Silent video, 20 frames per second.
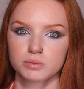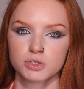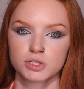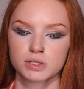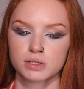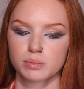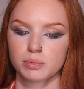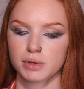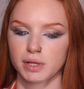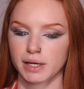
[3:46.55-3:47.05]

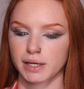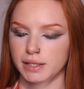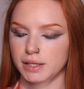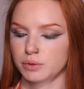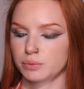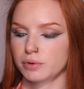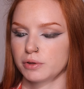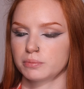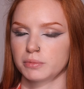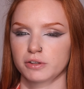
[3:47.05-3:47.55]
just applying
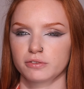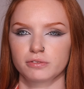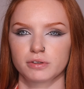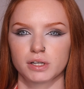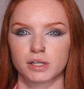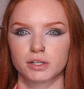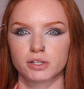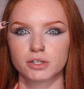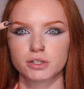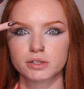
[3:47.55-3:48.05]
it with my
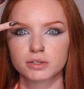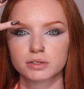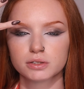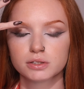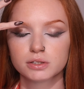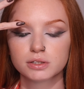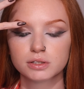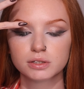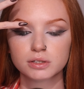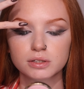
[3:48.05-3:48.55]
finger.
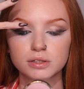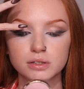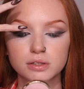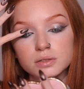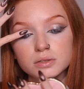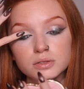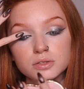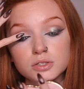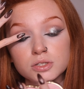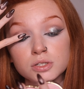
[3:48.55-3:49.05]

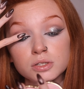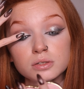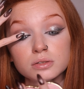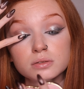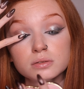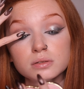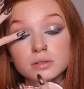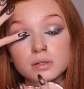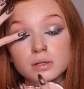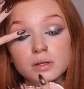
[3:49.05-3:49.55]

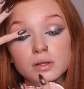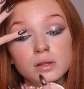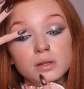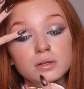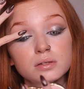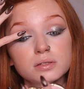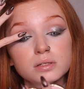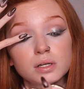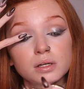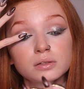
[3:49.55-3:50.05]
Just in
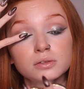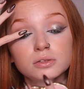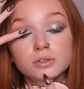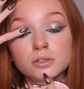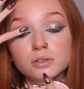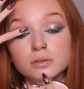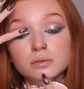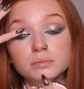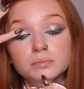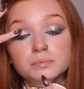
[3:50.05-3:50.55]
the
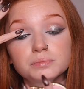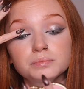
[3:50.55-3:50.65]
center.